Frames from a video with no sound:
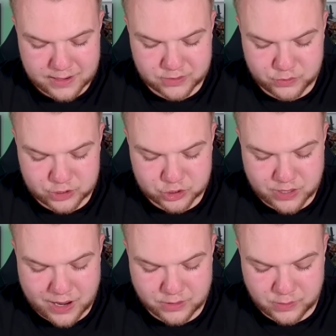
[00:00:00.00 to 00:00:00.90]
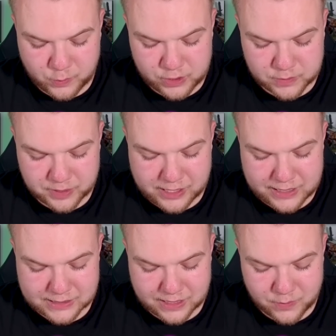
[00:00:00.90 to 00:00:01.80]
Not really sure how that worked, but he
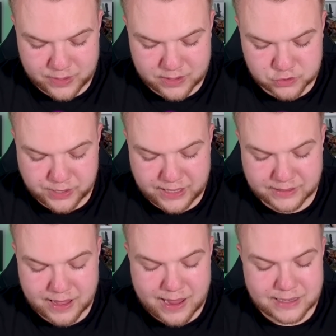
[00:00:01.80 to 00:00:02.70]
is gonna win the trade.